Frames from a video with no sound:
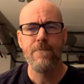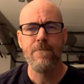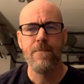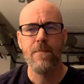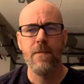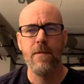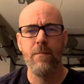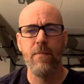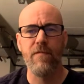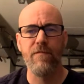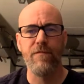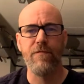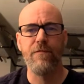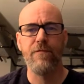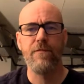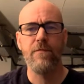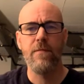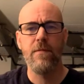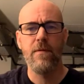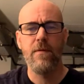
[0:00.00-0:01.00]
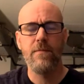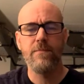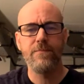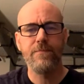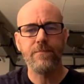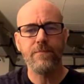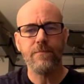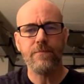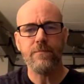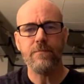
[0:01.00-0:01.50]
I'm not sure if the
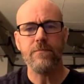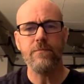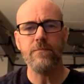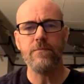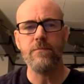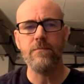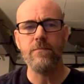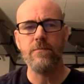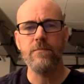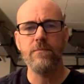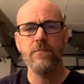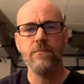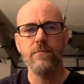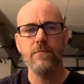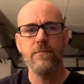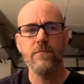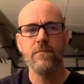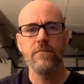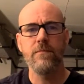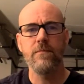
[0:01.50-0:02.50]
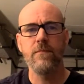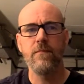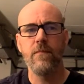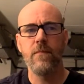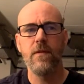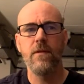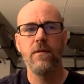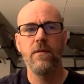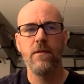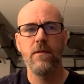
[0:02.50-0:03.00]
character had any lines either, but yeah,